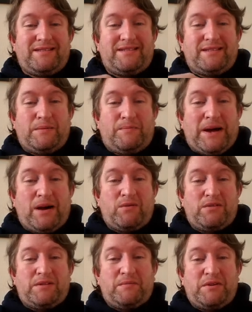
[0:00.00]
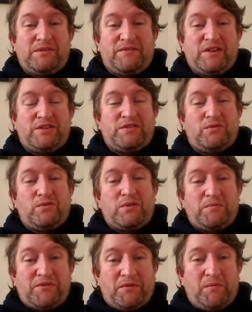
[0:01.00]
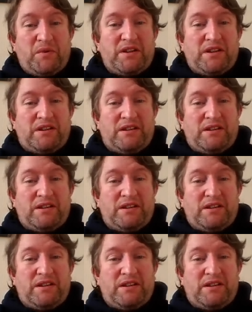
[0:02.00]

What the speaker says: the power, the motivation, all comes from within.